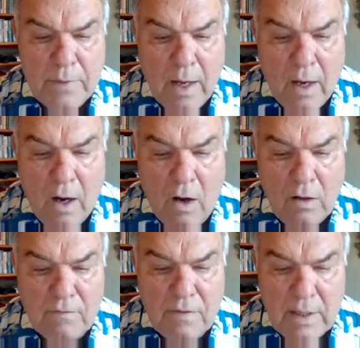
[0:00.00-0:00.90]

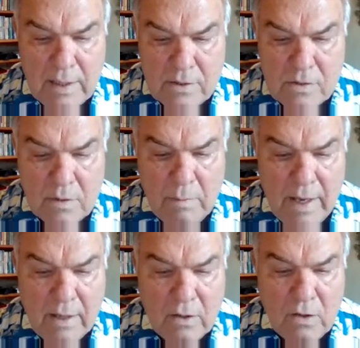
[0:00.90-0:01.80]
All of these, the
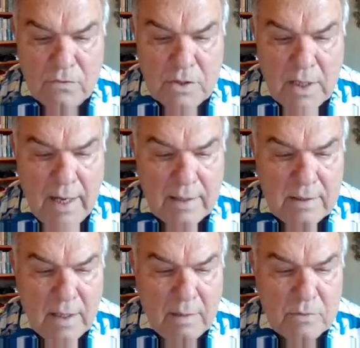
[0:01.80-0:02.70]
mangroves,
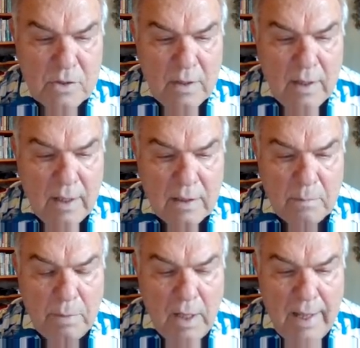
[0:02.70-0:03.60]
diatoms, and the
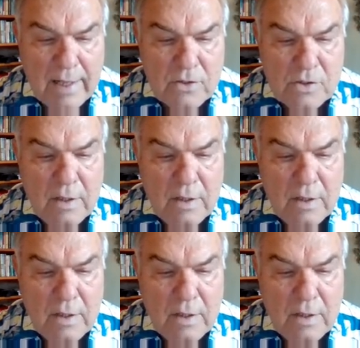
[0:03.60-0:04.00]
plants,